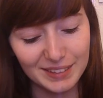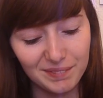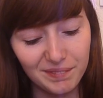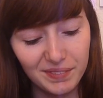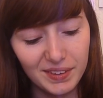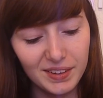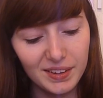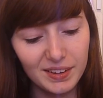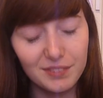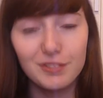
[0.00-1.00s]
um,
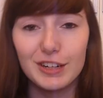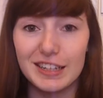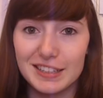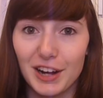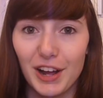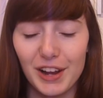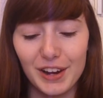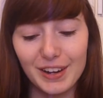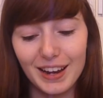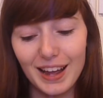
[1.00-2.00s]
really
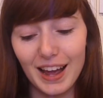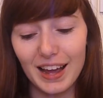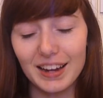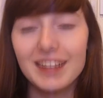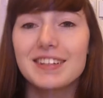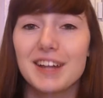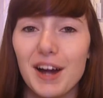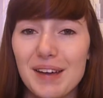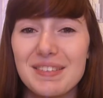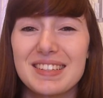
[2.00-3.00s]
tired and at the
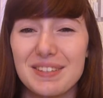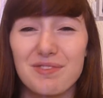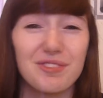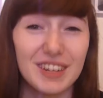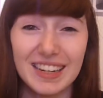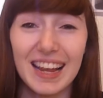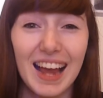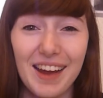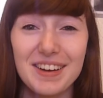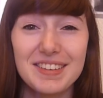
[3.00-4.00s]
time it seemed really
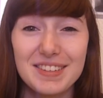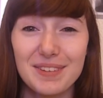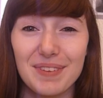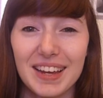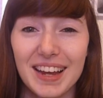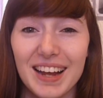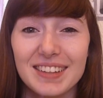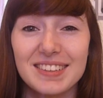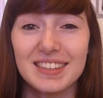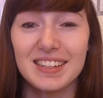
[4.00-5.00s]
hilarious to me and
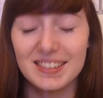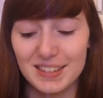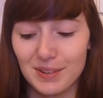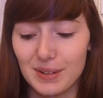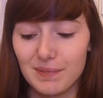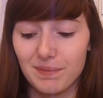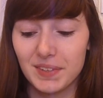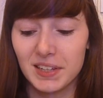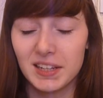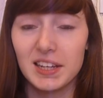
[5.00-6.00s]
Kirsty. so um,
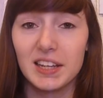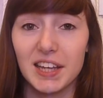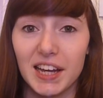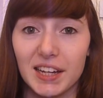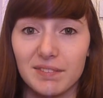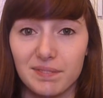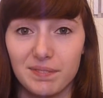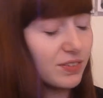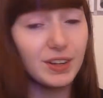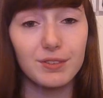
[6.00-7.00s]
yeah
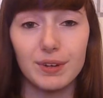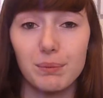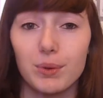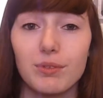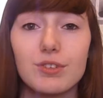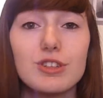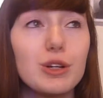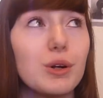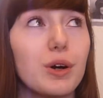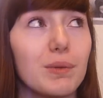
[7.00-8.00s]
I think I've rambled on for
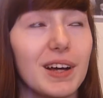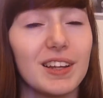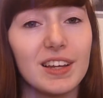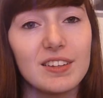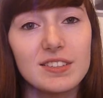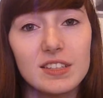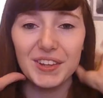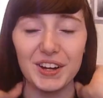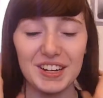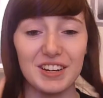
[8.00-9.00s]
too long about this
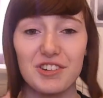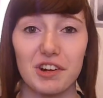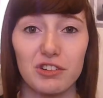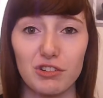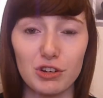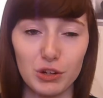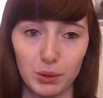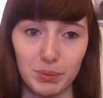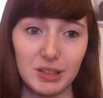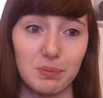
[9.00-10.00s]
I literally just could
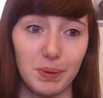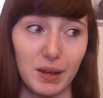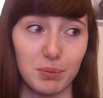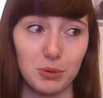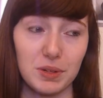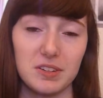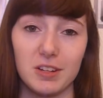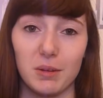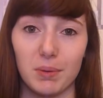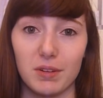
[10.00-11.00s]
not pick between
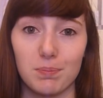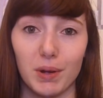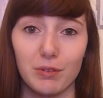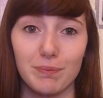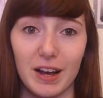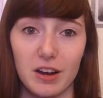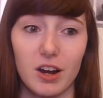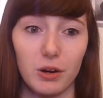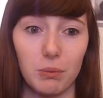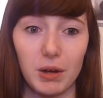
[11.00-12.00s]
two because both Matt
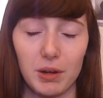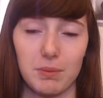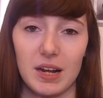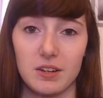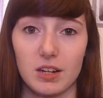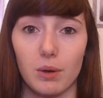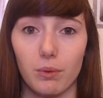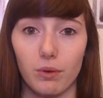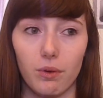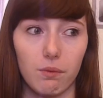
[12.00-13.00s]
Cardle and Michael McIntyre
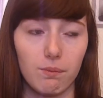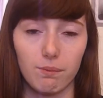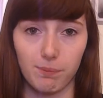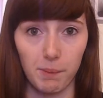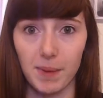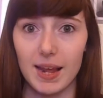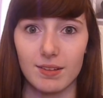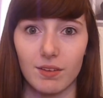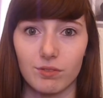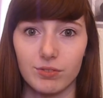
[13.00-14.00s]
were
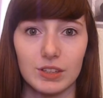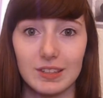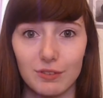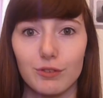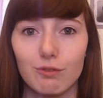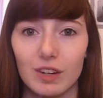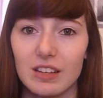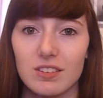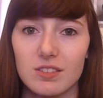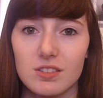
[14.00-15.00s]
amazing for different
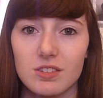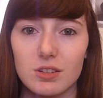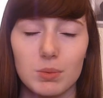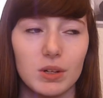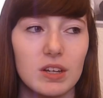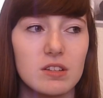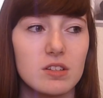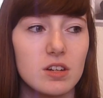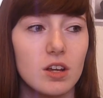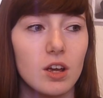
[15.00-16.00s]
reasons, to be
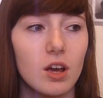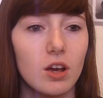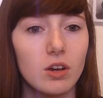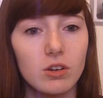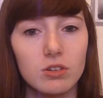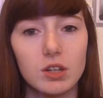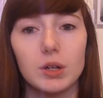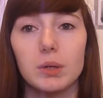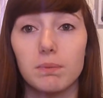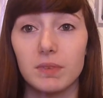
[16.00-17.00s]
honest. So
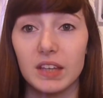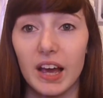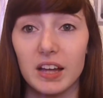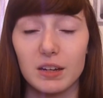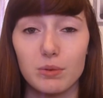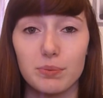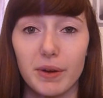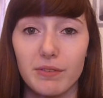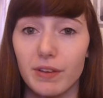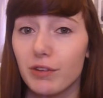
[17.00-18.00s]
um, yeah, that was
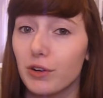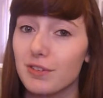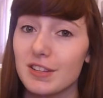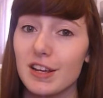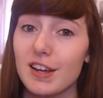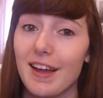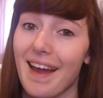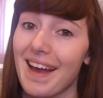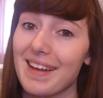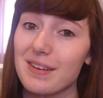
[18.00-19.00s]
my favourite concert
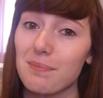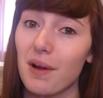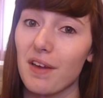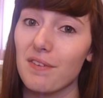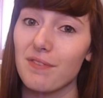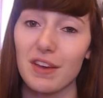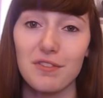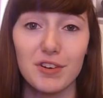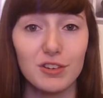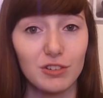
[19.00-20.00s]
and my
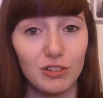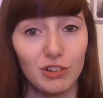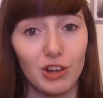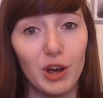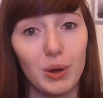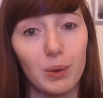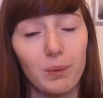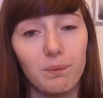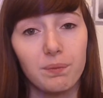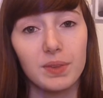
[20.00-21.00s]
favourite show.
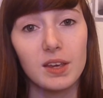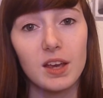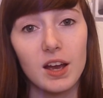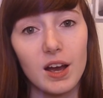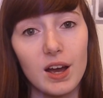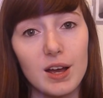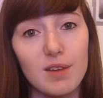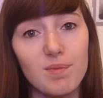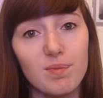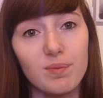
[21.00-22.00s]

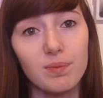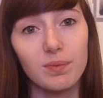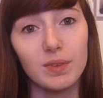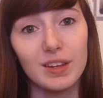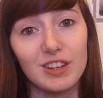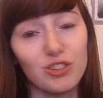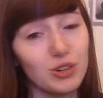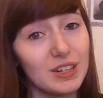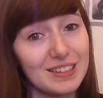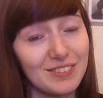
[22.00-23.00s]
Um,
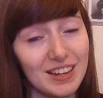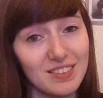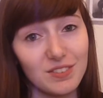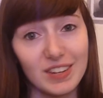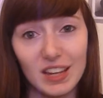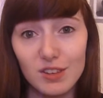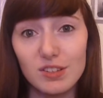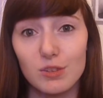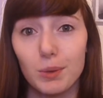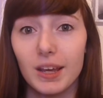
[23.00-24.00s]
enjoy the rest of the videos
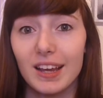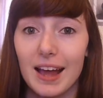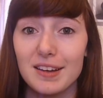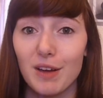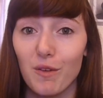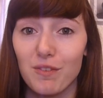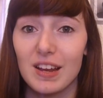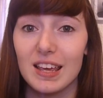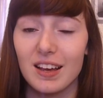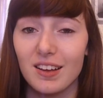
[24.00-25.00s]
this week and
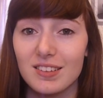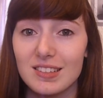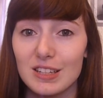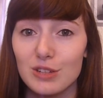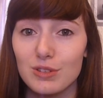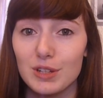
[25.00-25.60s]
hopefully I'll see you